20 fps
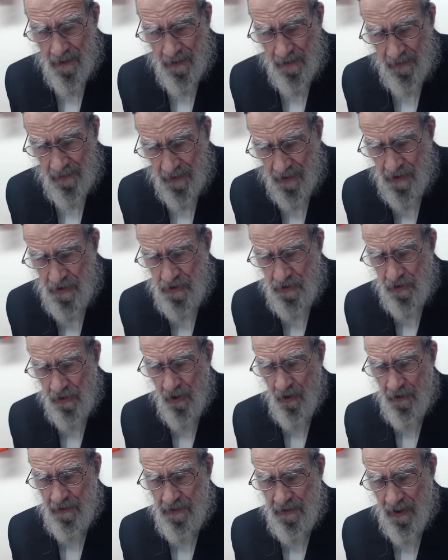
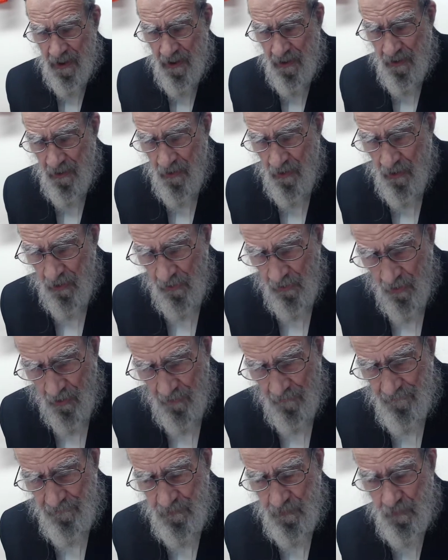Lishloit
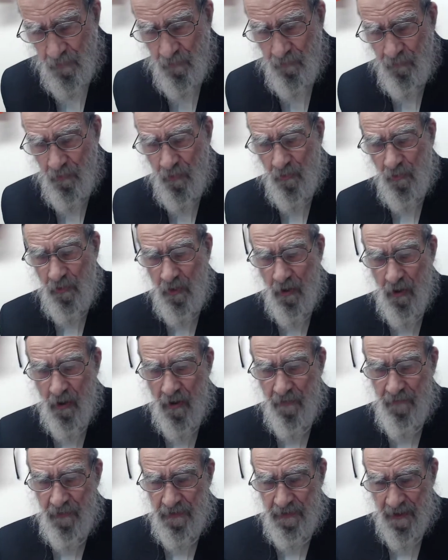Olov to rule
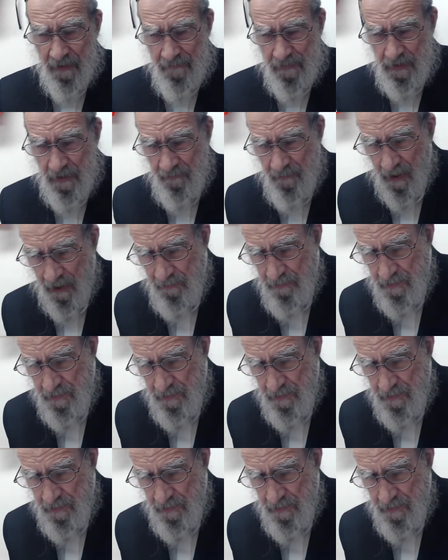over the bodies.